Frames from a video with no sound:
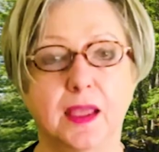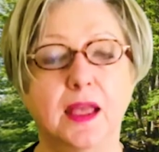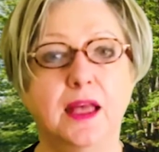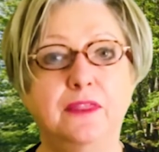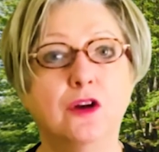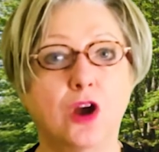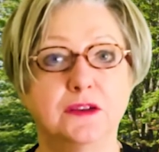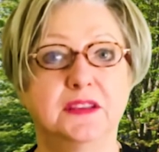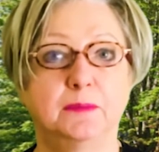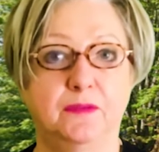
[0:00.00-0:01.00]
There are
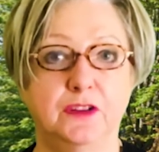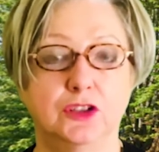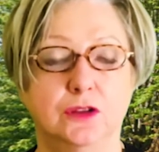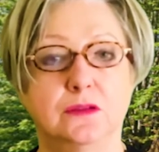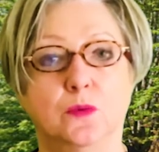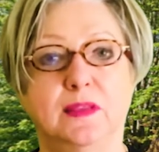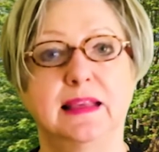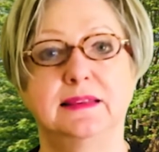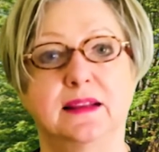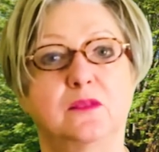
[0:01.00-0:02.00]
subdivisions with
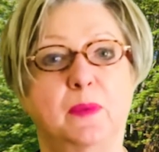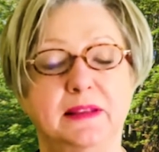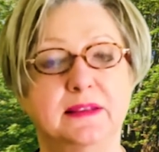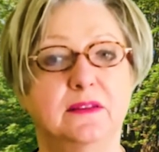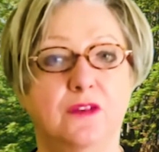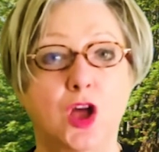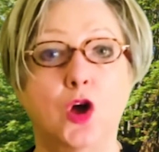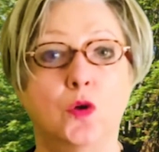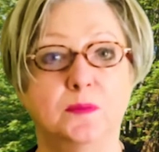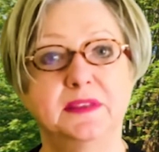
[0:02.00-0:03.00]
less expensive
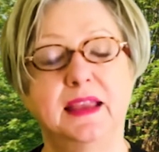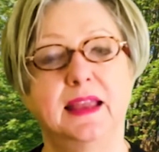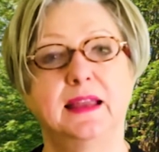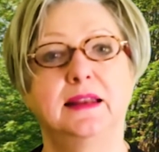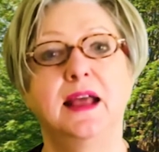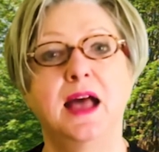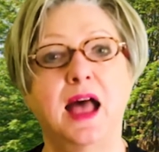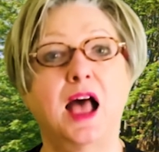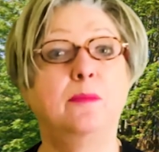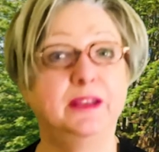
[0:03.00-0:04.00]
homes, and
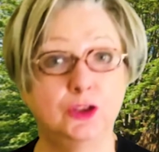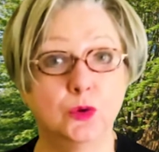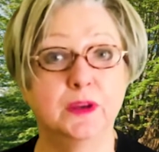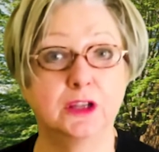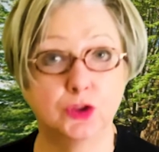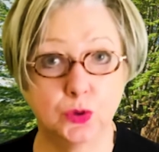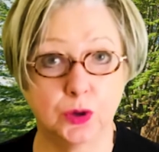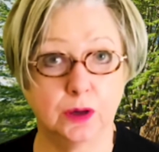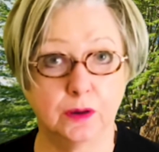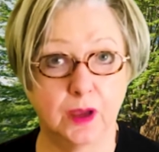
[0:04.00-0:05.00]
I'll be doing a
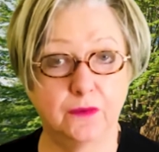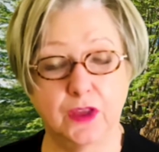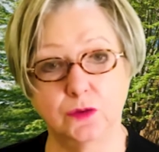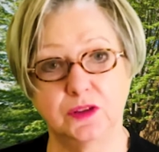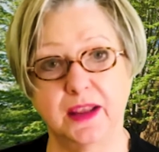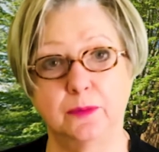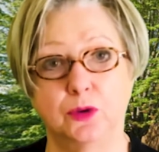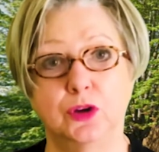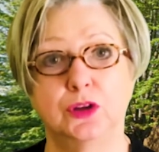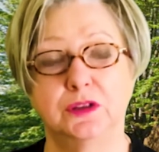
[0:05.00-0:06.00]
tour of those
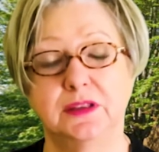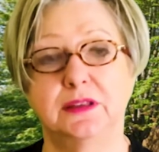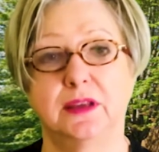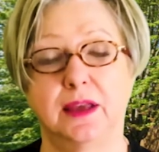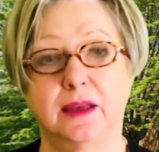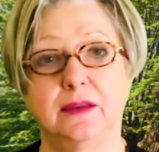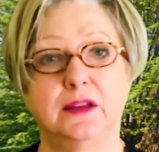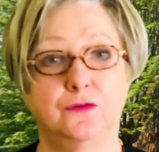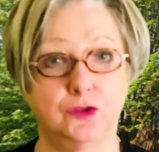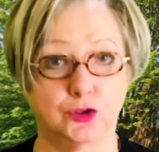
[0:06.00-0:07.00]
neighborhoods in a
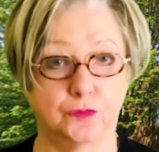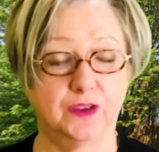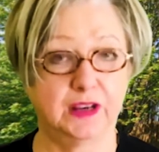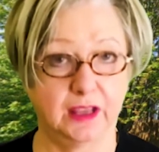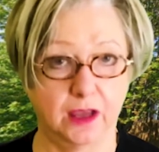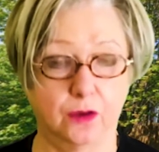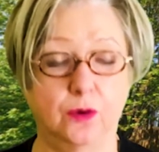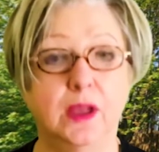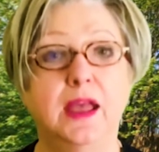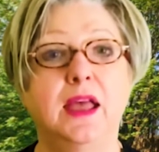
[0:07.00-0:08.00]
future video.
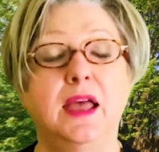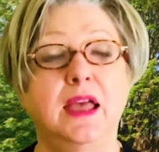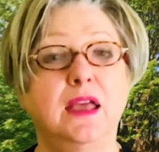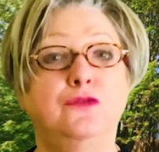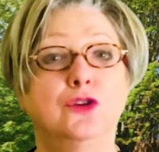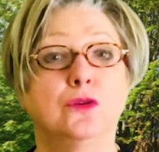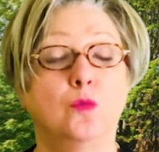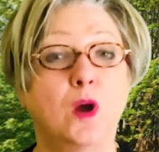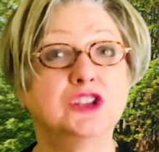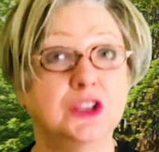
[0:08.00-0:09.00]
If you're
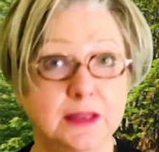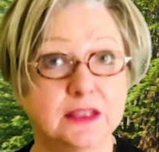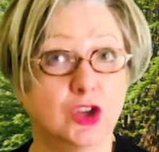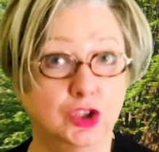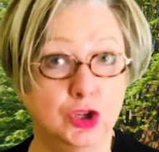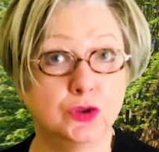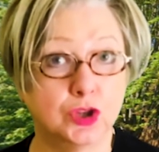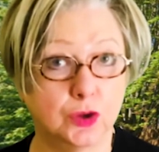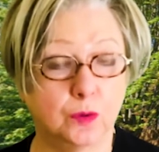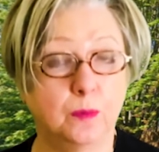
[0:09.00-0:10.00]
watching this on
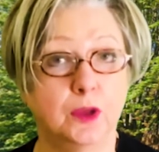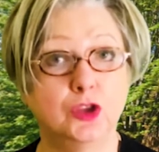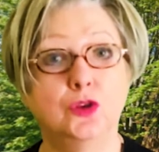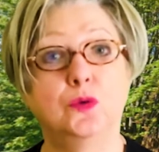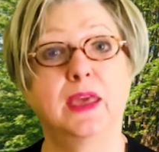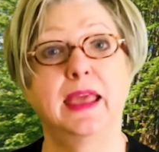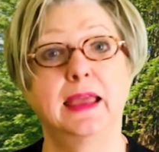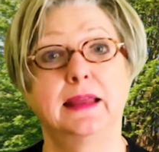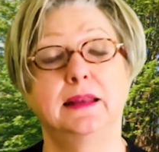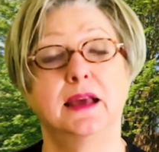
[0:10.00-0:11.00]
YouTube, you
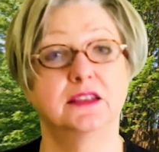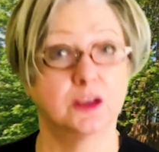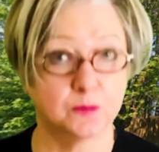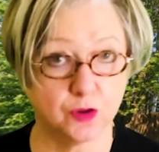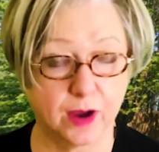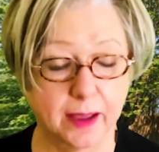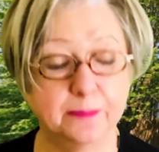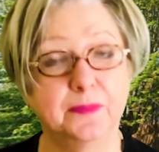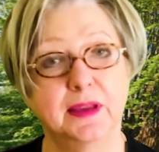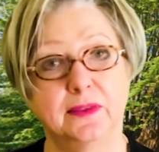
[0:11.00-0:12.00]
can subscribe,
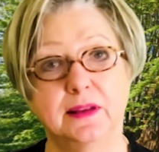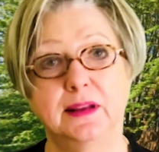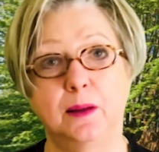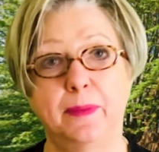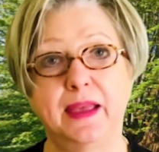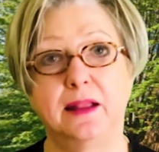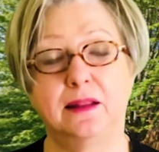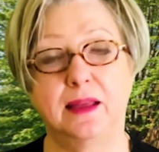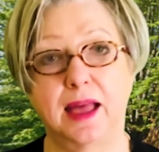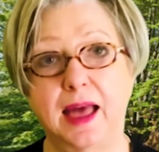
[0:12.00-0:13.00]
hit the little bell
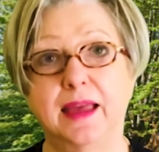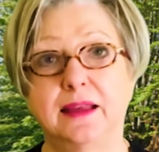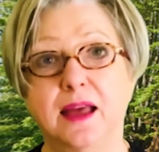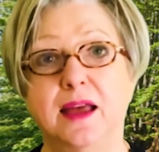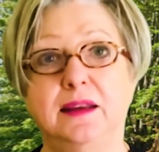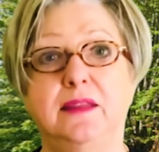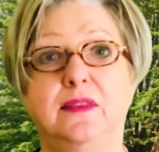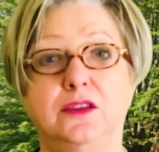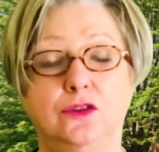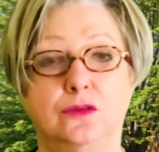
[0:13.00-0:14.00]
icon, and
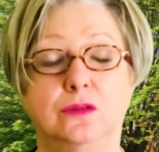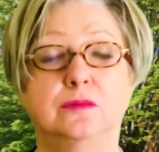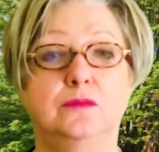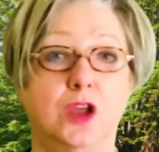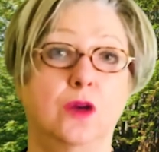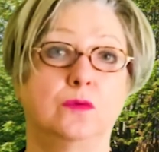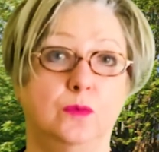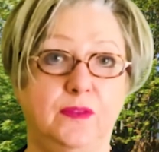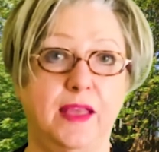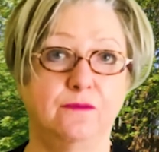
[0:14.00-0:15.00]
then you'll know
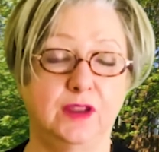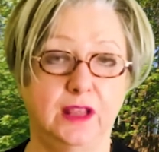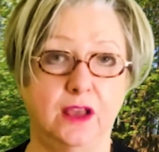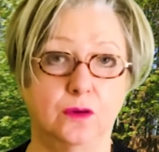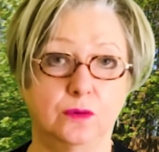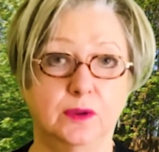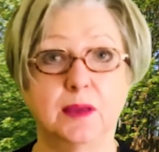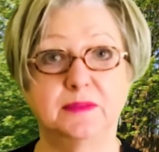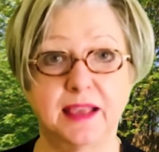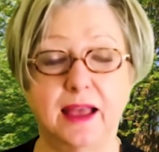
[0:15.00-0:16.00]
when that video
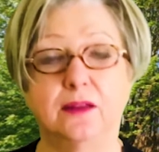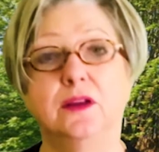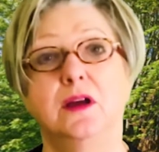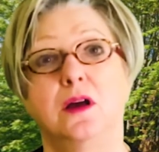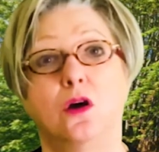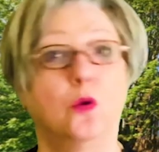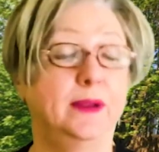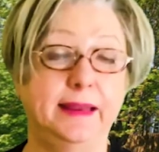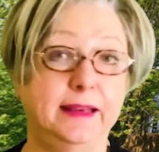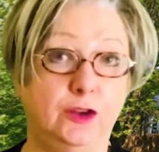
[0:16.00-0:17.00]
comes out or when
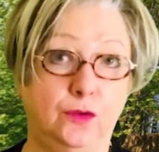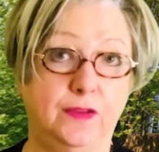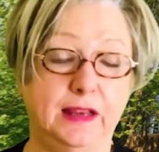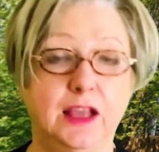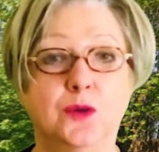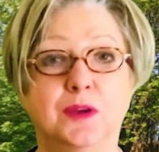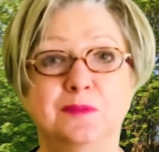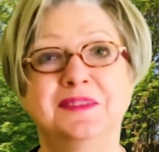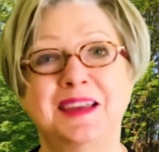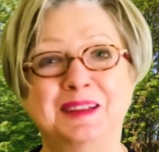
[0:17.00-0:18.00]
any new video
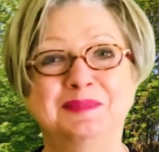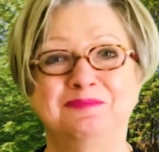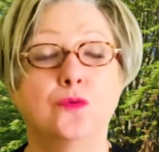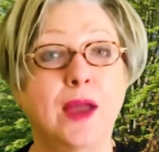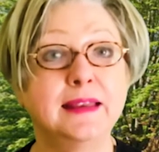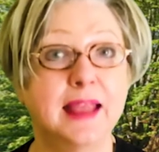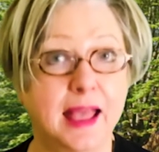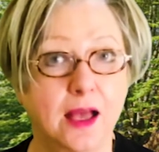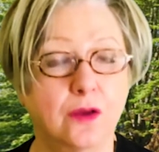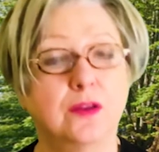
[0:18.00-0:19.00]
comes out. Right
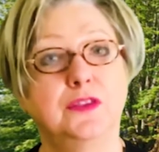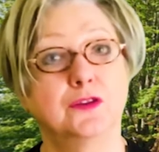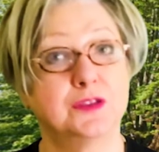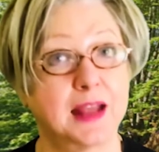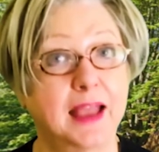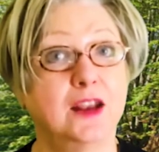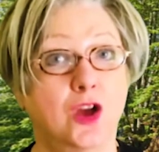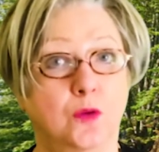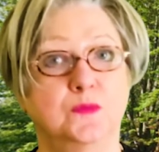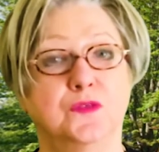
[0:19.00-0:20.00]
now, there's 9
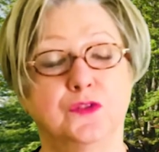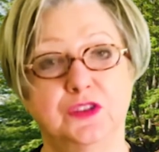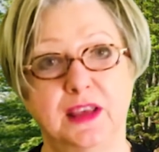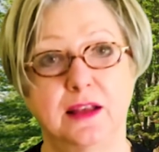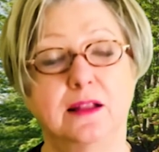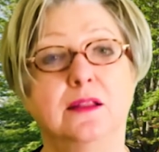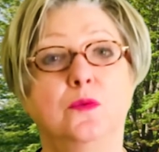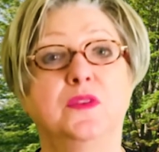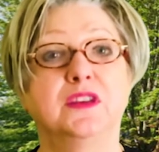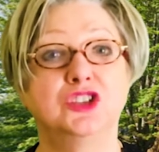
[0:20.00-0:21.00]
homes for sale
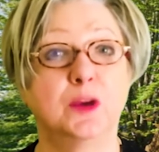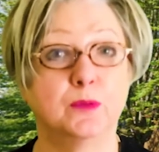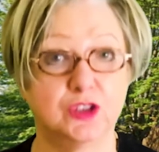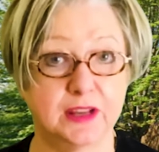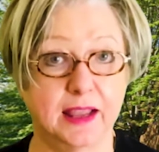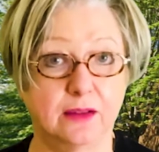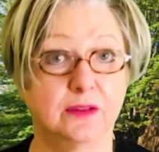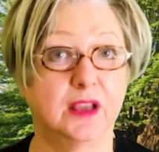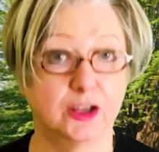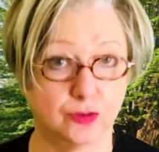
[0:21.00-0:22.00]
with a Shepherdstown
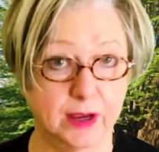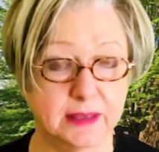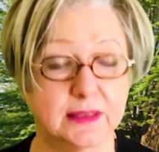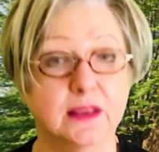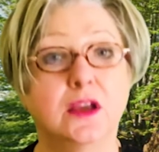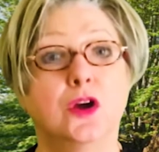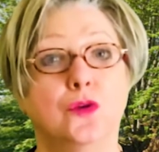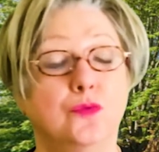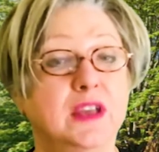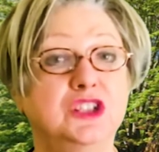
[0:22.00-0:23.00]
address,
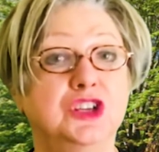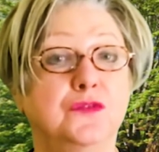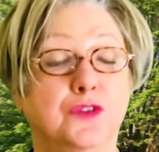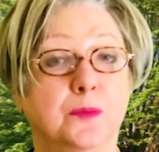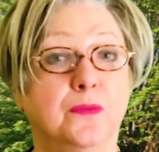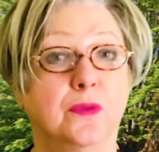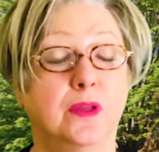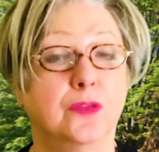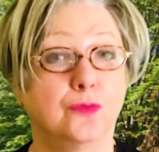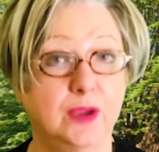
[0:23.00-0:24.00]
ranging from
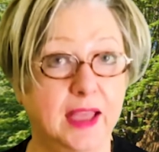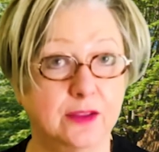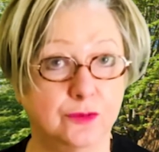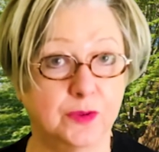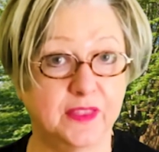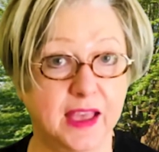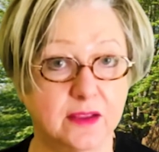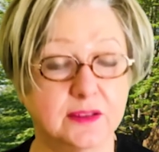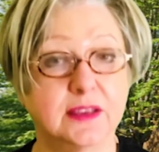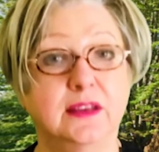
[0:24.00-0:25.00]

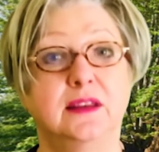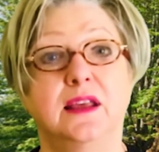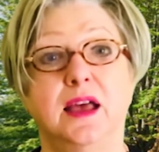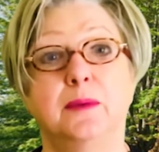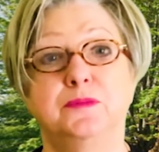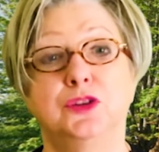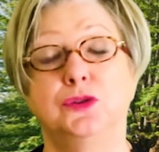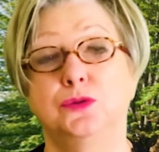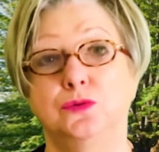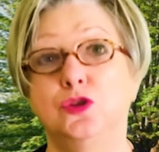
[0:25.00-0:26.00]
$300,000 up
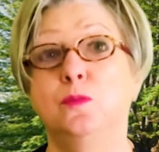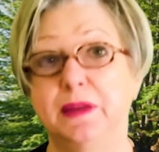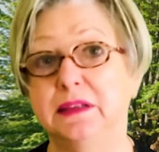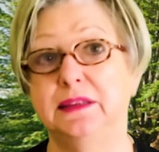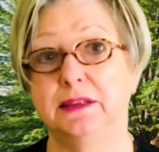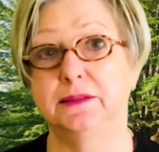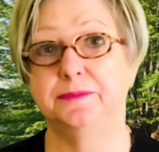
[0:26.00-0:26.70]
to $2 million.